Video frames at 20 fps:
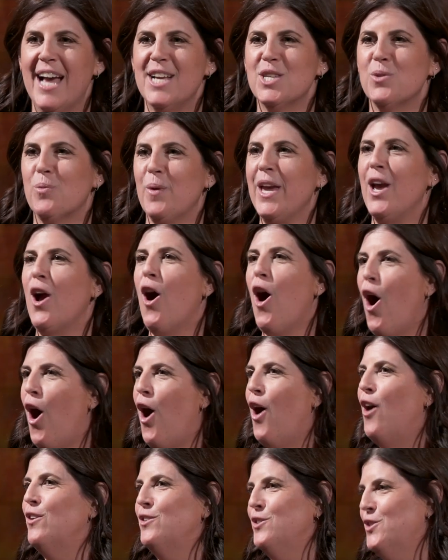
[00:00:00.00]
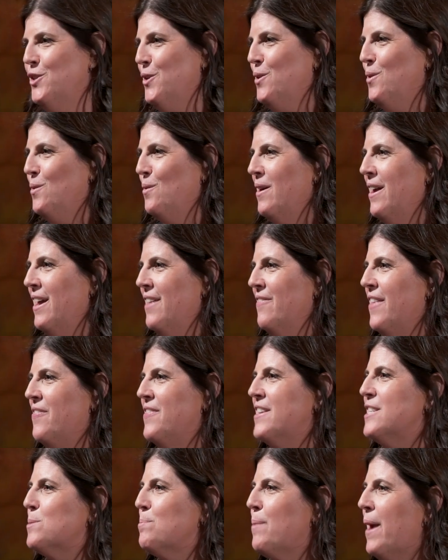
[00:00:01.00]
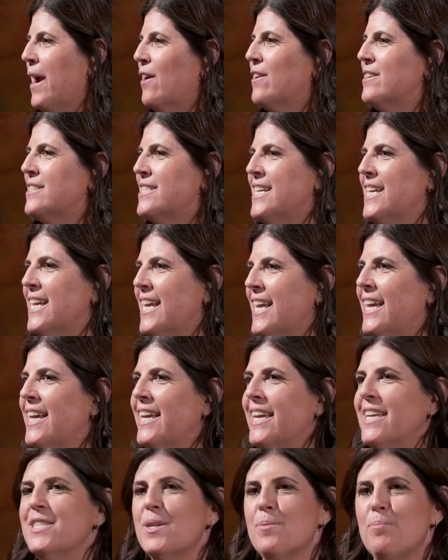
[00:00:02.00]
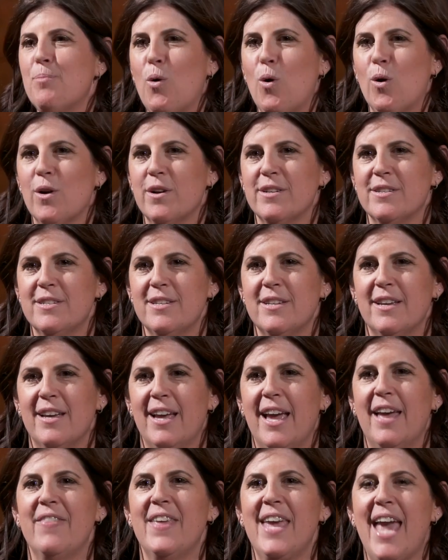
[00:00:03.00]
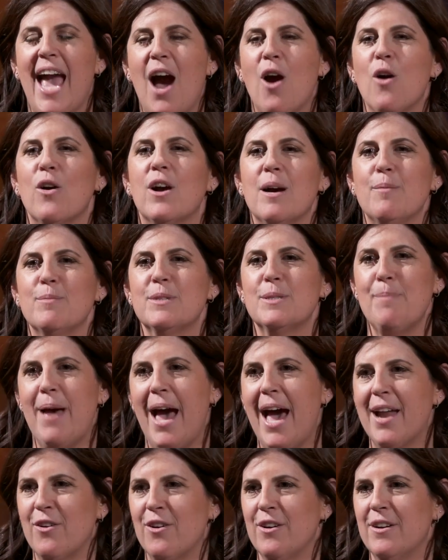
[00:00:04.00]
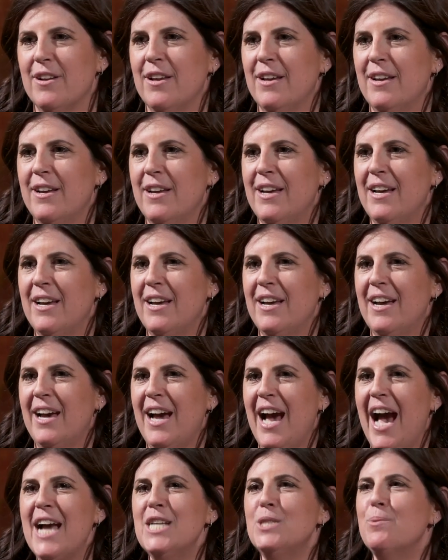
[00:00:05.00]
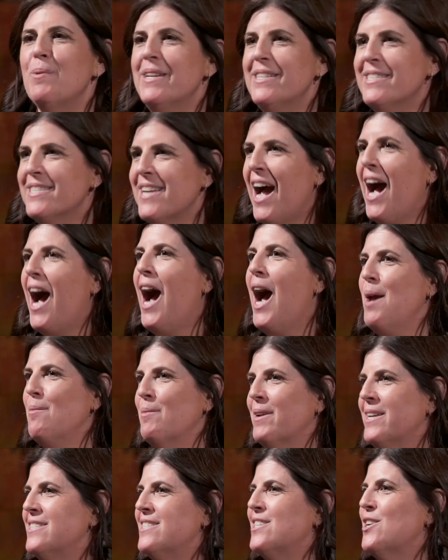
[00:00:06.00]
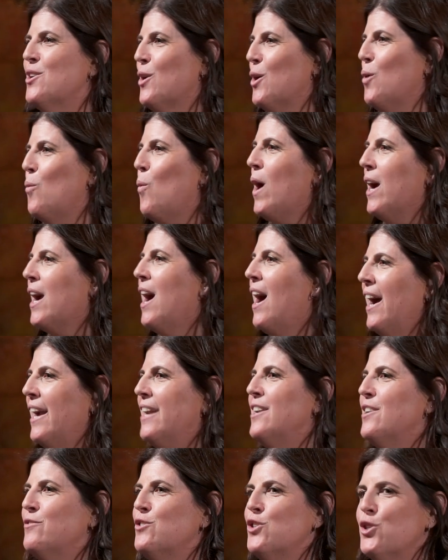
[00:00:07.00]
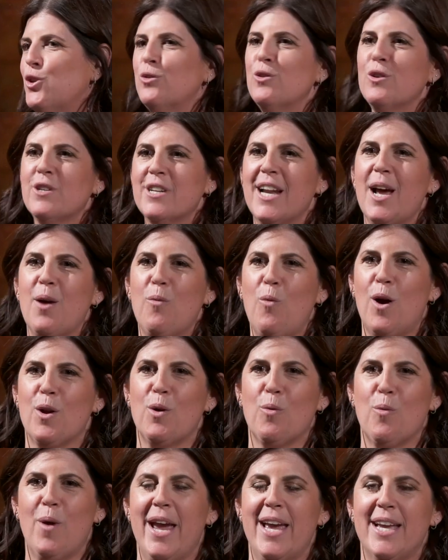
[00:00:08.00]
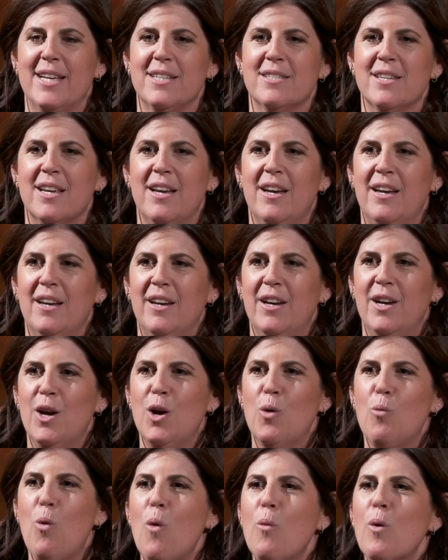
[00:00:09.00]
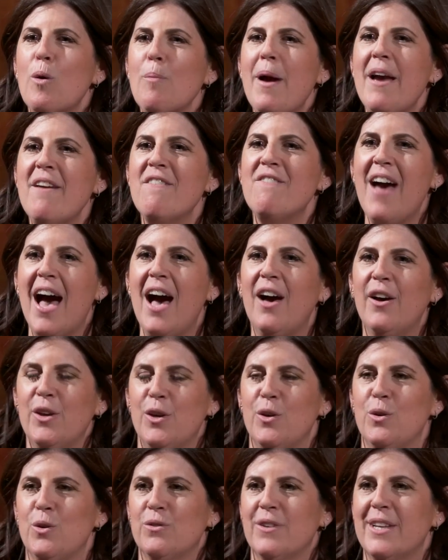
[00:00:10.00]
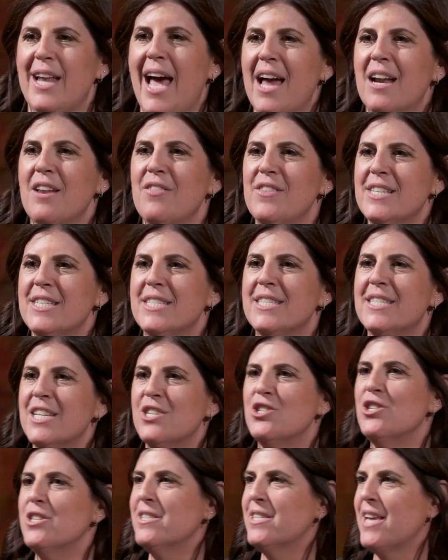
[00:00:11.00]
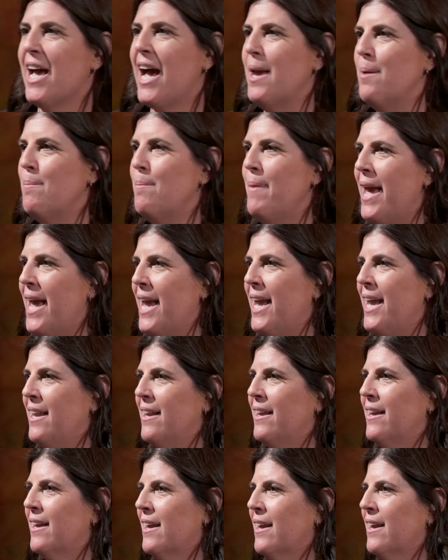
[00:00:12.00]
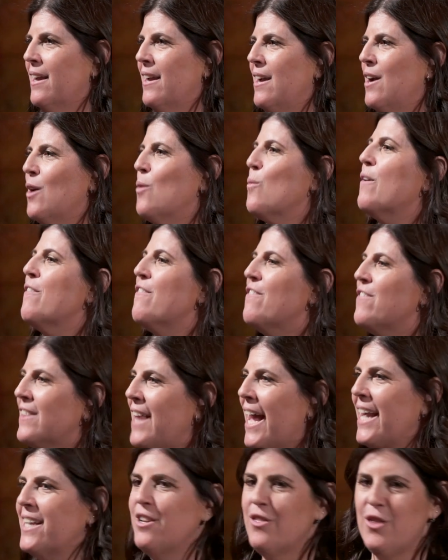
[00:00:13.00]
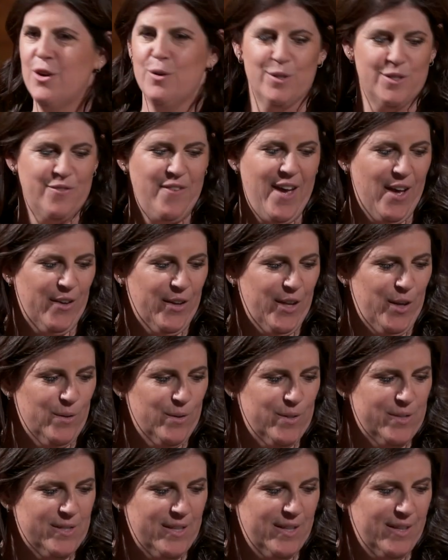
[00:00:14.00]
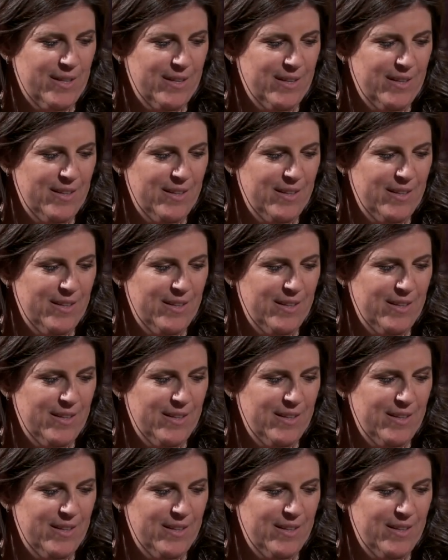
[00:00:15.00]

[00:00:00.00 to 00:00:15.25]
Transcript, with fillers: as we all do, that this parenting gig is important and the outcomes mattered. I spent time considering what kind of children did I want to raise, what were my values, and how did the decisions I made reflect those values?